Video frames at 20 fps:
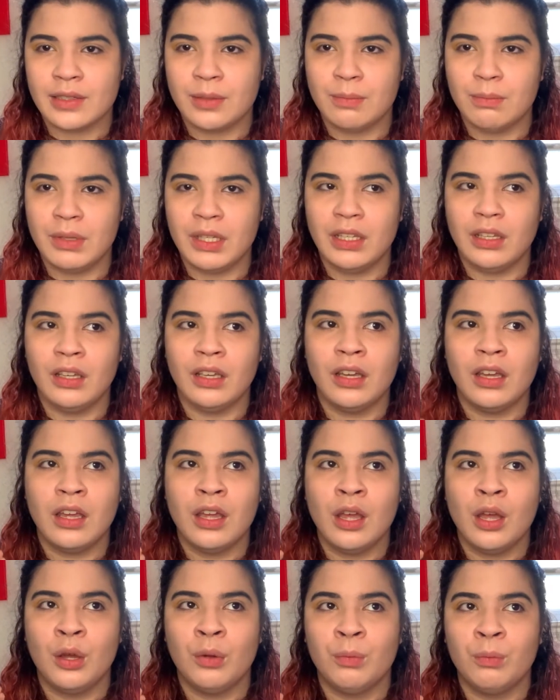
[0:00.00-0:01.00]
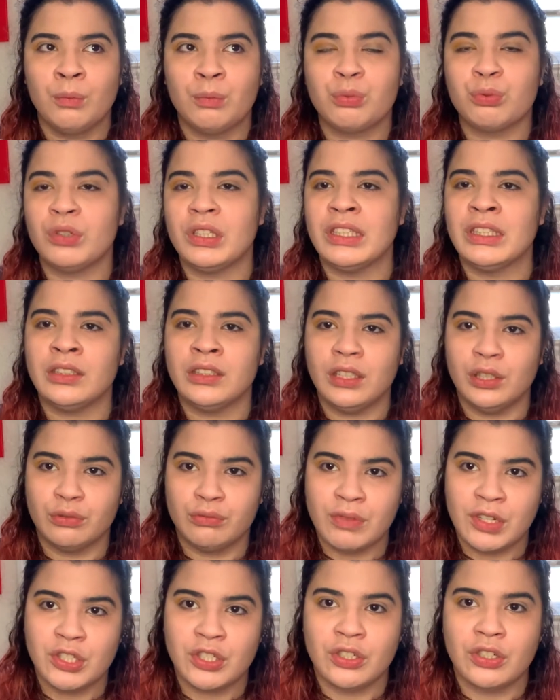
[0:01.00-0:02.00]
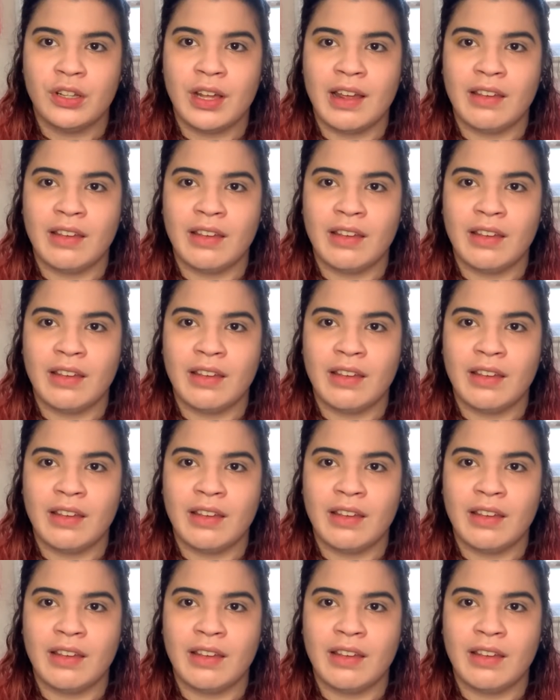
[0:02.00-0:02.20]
to be brilliantly original.